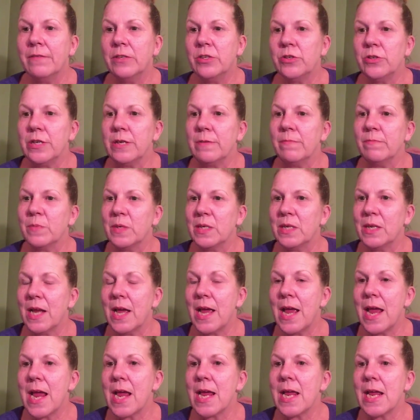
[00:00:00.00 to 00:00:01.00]
stream
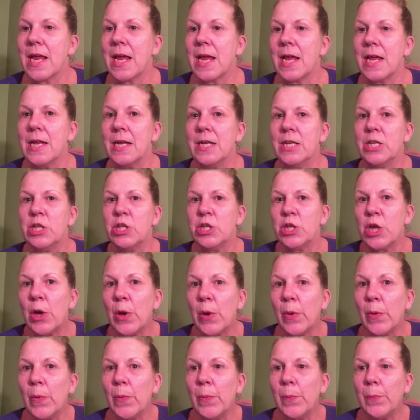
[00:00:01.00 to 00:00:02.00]
tonight. And
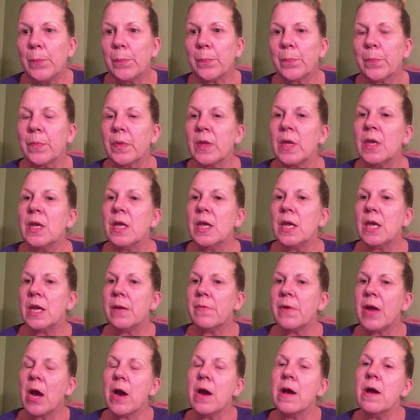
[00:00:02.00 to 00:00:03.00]
so
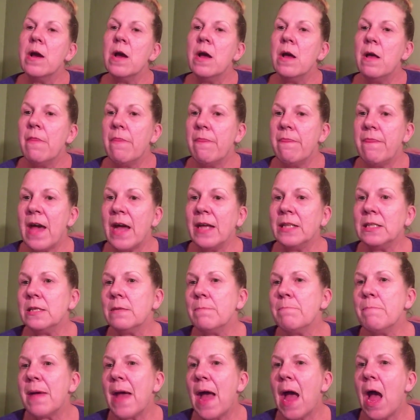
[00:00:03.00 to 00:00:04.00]
here we are.
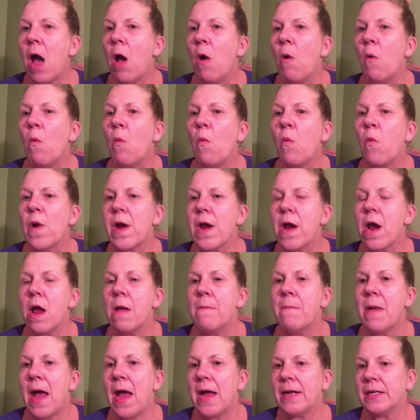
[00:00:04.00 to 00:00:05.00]
That's about where
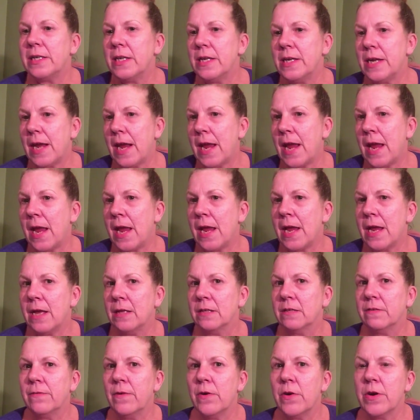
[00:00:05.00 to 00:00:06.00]
I'm at today
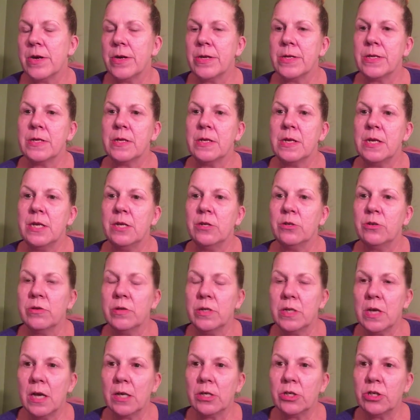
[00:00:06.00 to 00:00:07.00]
as far as an
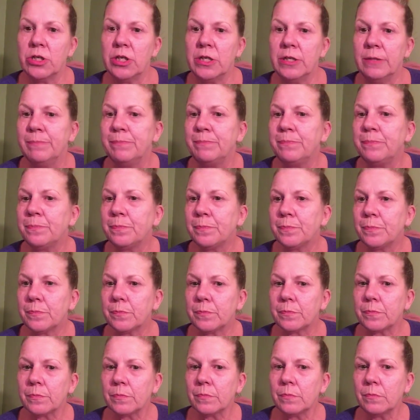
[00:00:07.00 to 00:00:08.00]
introduction.
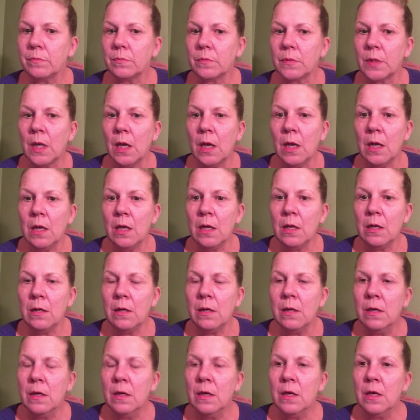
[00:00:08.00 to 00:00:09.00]

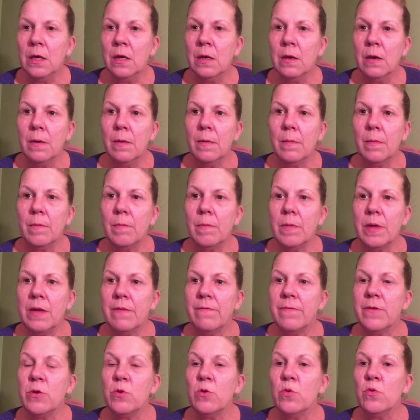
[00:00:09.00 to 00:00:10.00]

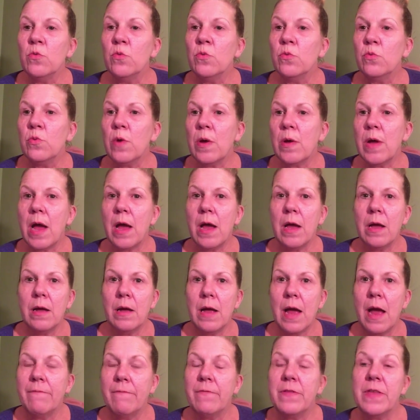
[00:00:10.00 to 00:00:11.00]
If you
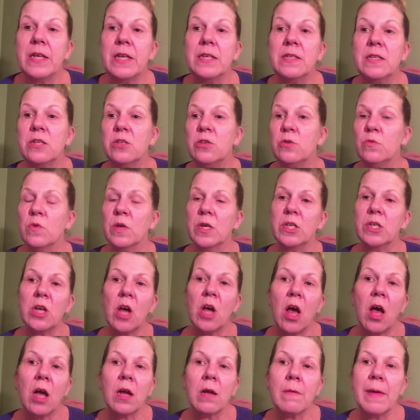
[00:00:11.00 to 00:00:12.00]
have things that you want
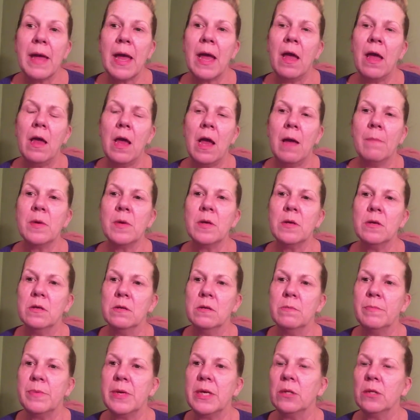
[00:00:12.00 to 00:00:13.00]
to talk about, I'm
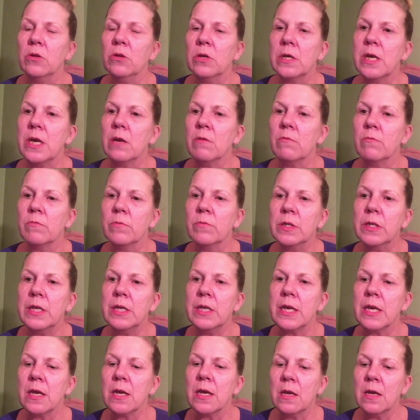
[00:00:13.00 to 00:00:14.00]
gonna be looking
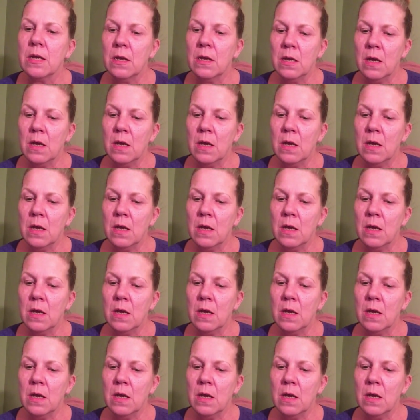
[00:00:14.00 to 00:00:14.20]
really